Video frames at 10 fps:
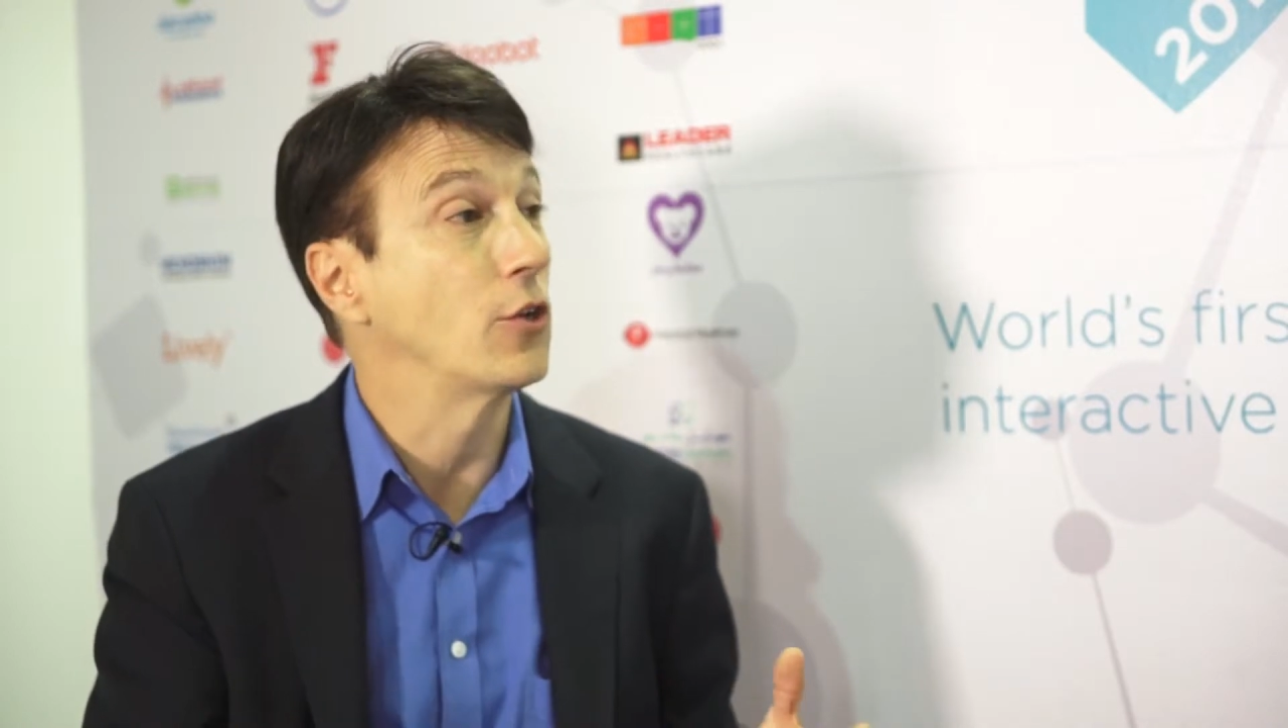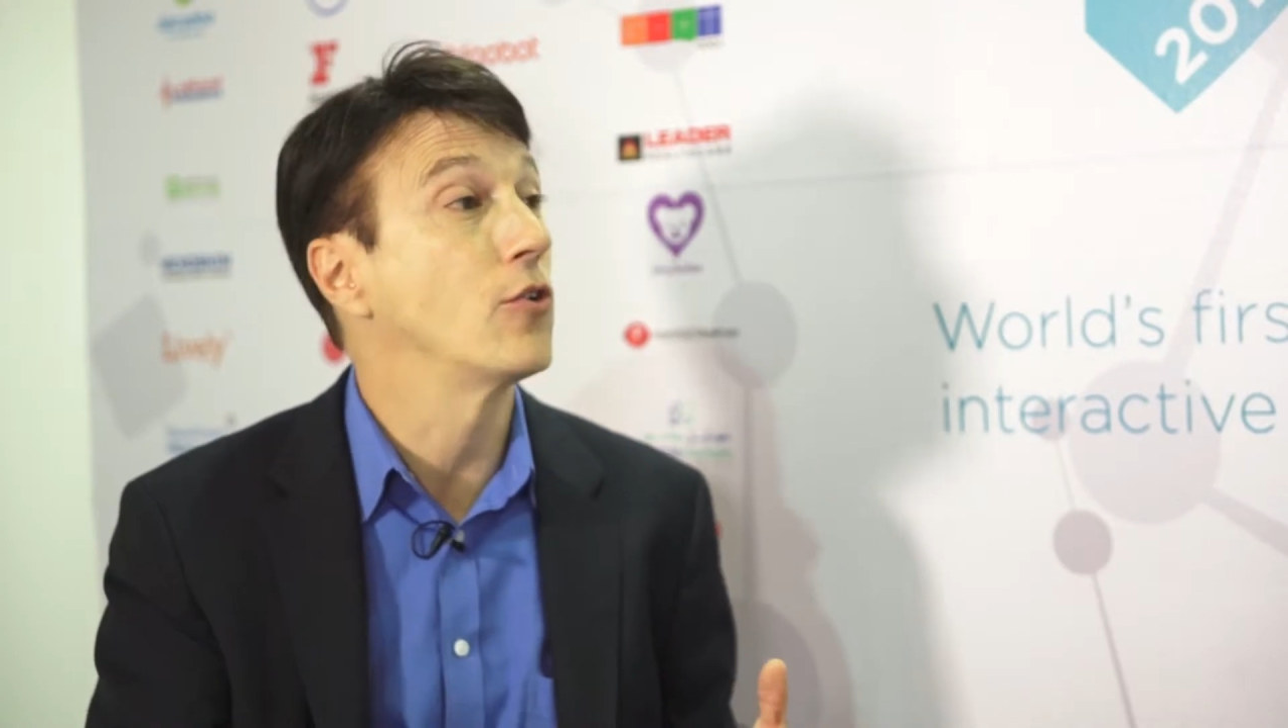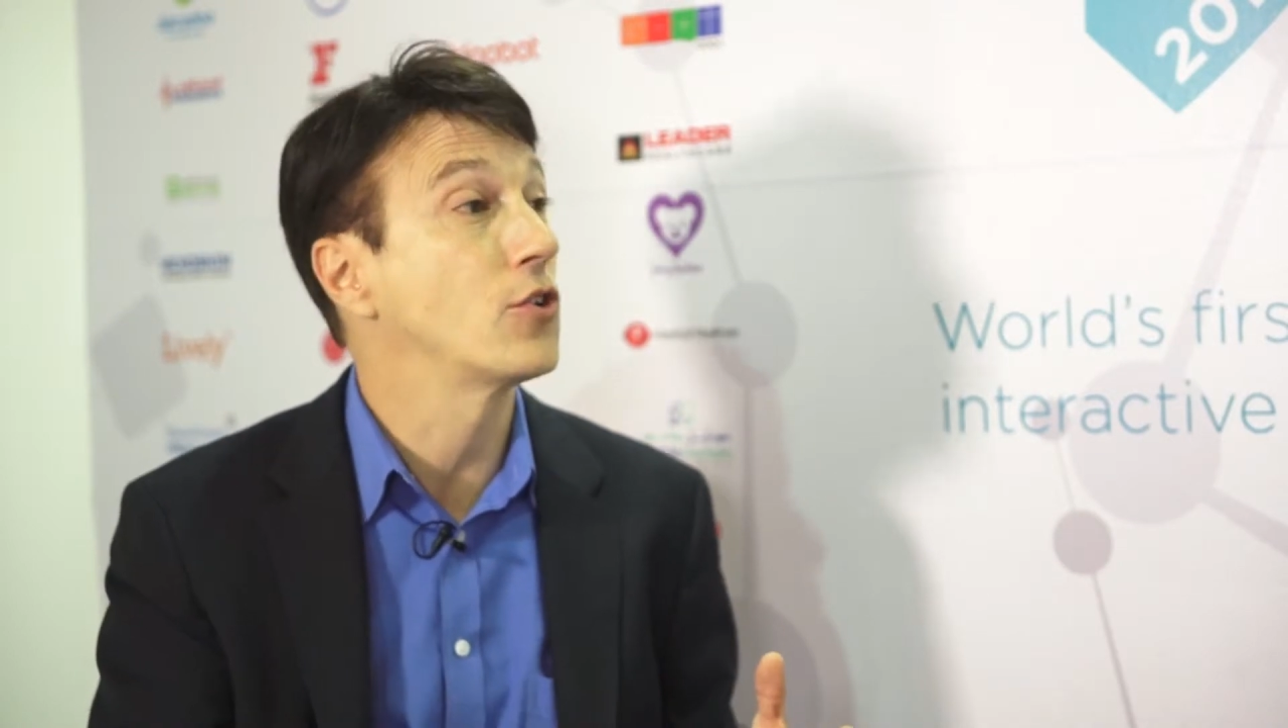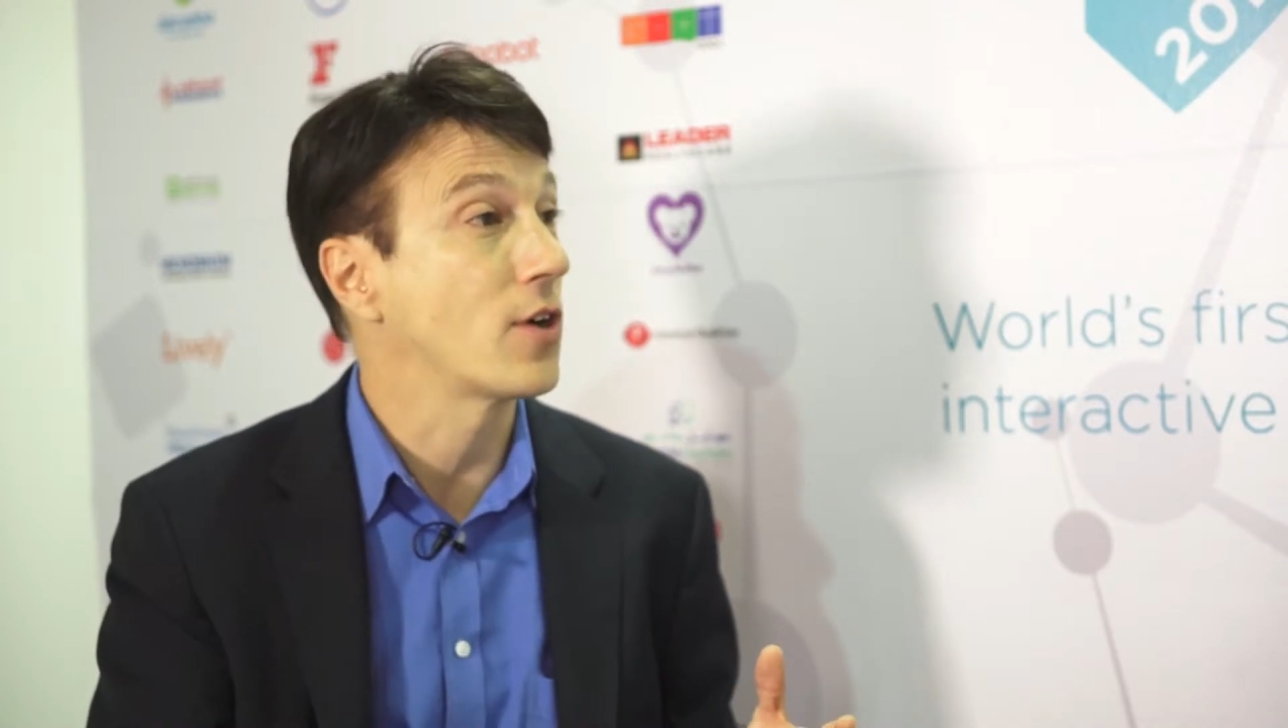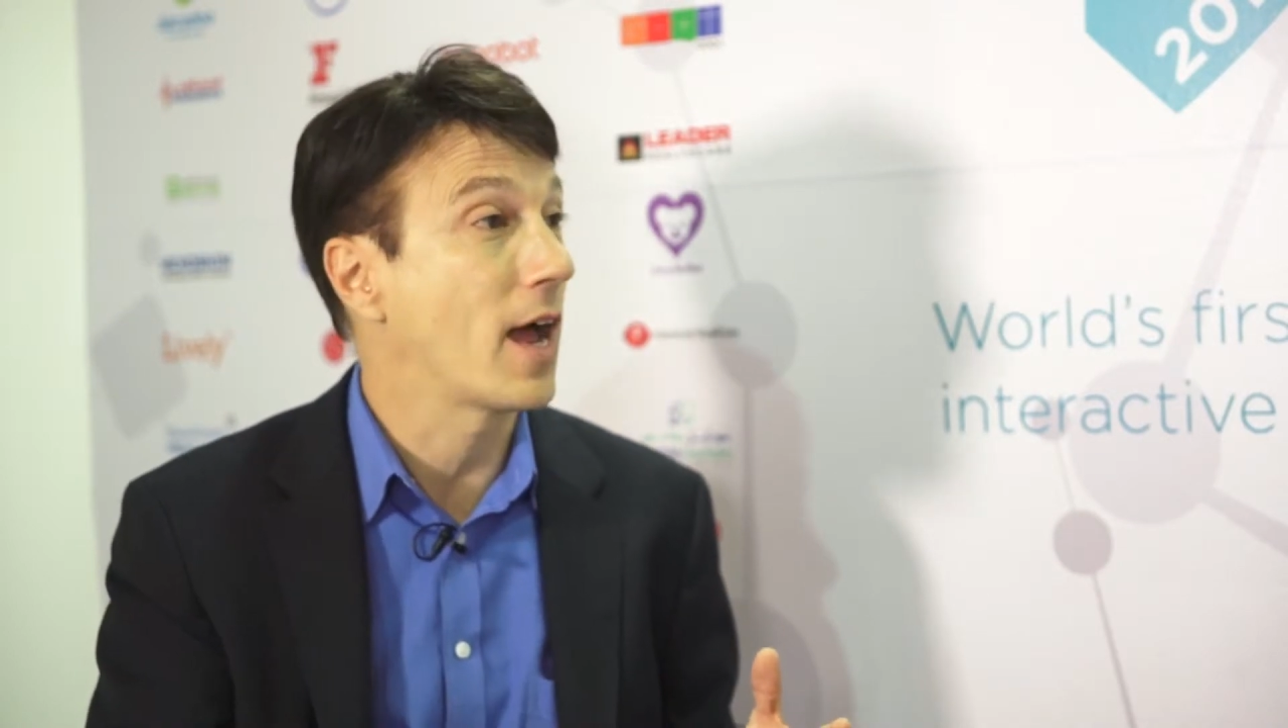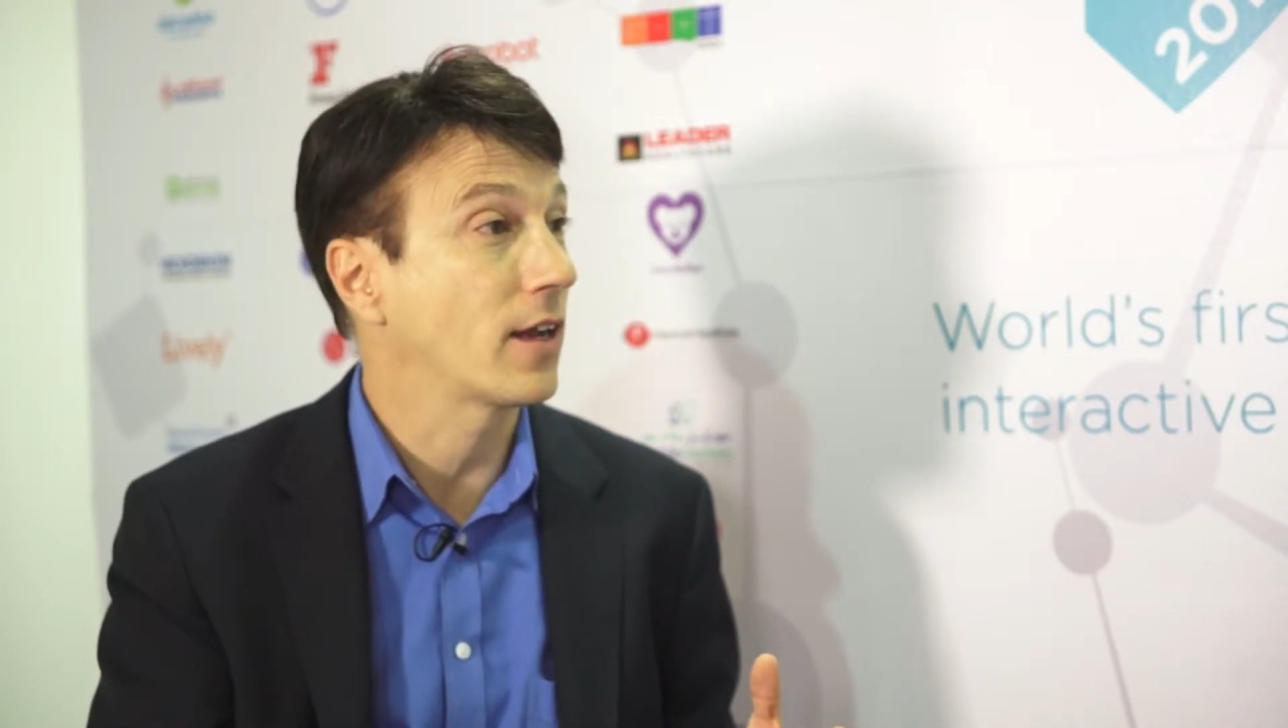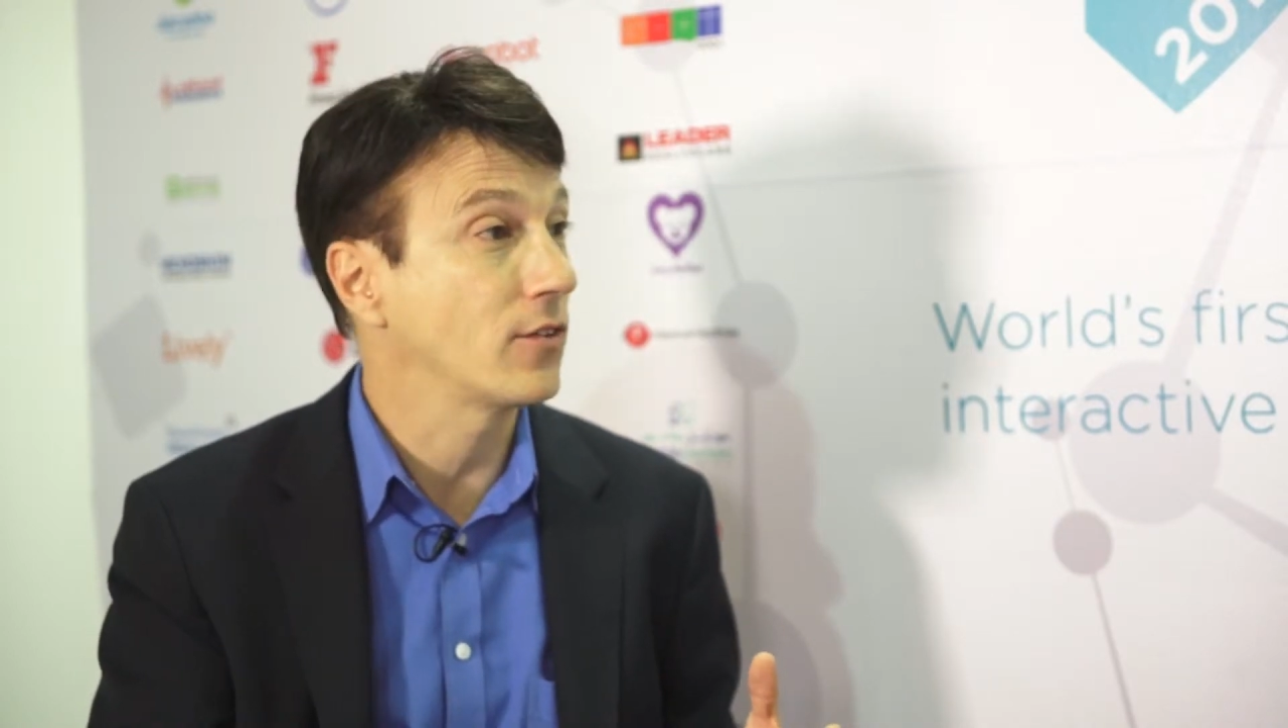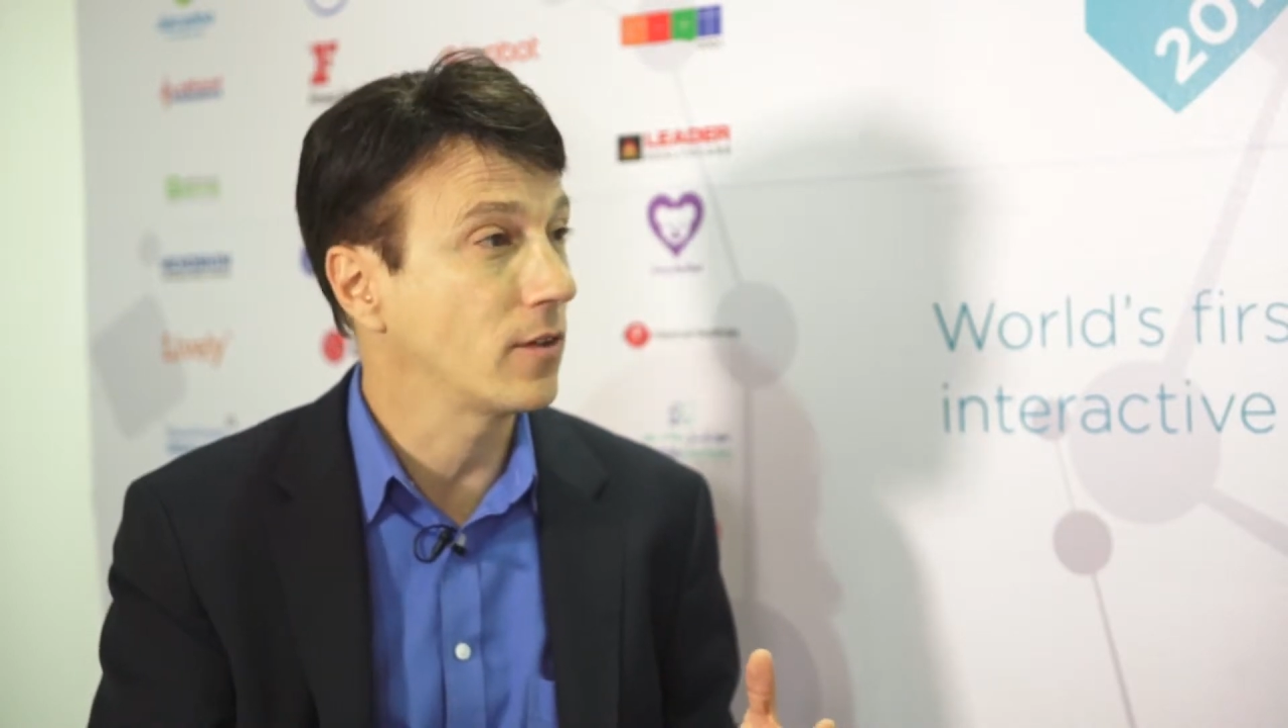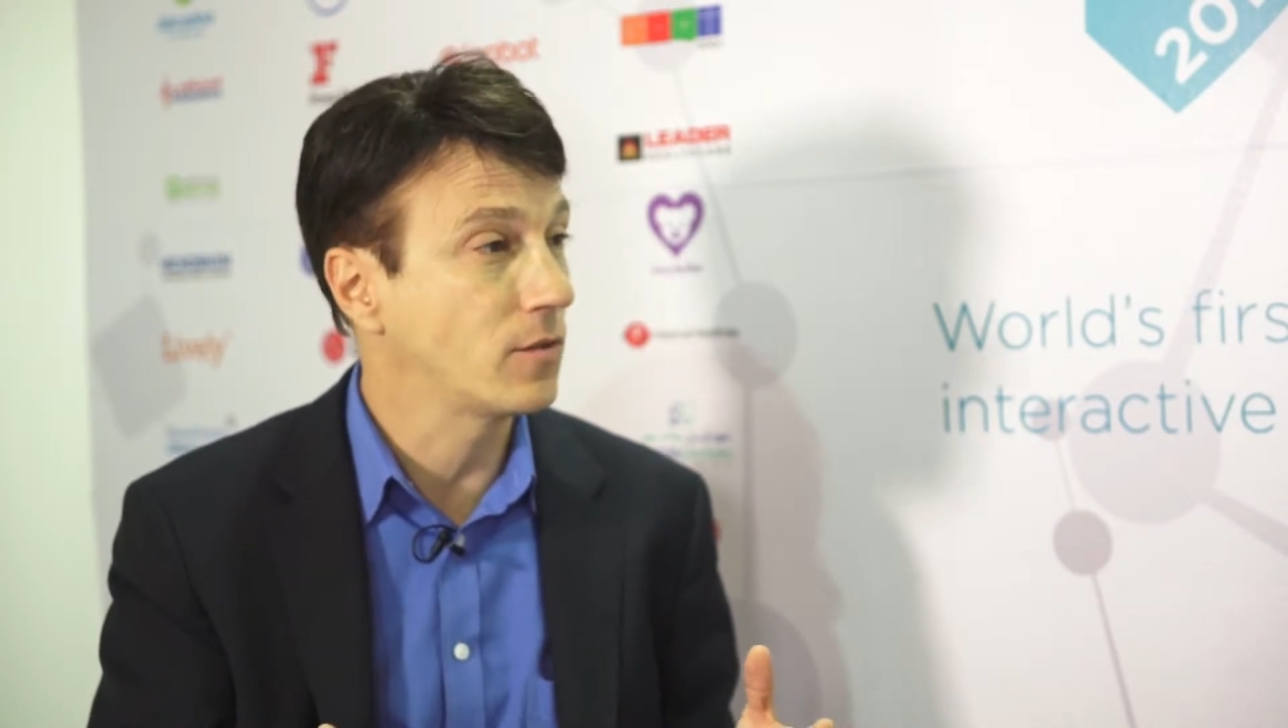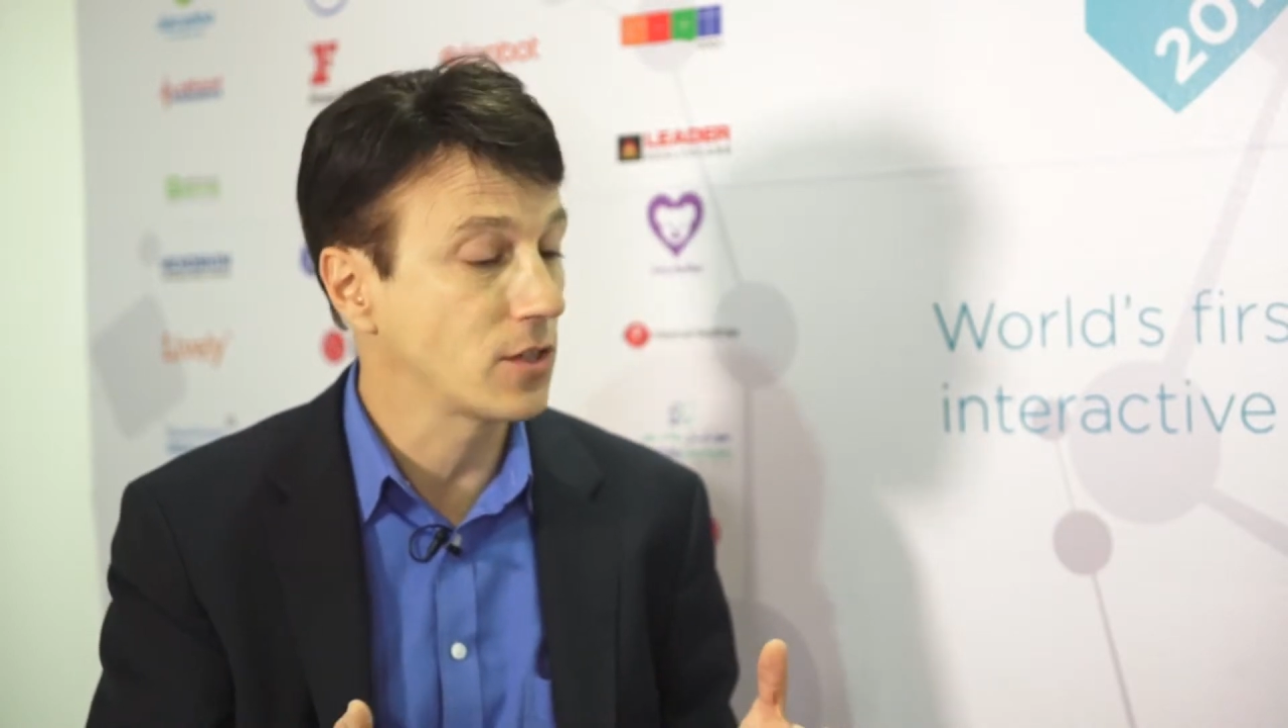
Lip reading: NeuroTrack in San